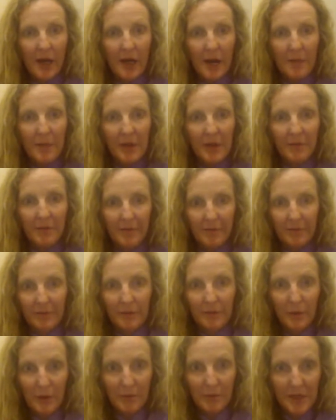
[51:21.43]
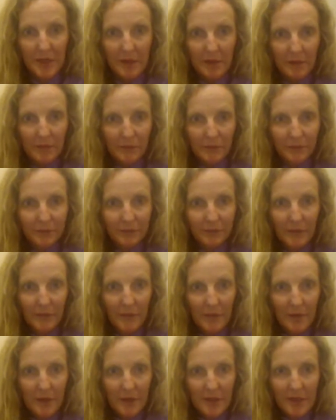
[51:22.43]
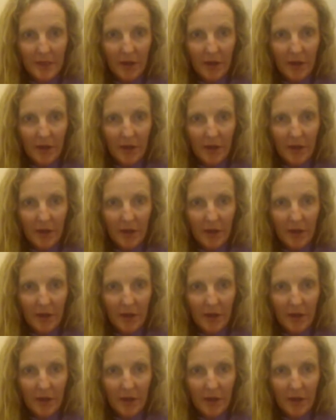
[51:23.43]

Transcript: I can't hear you, Ellen. I'm sorry.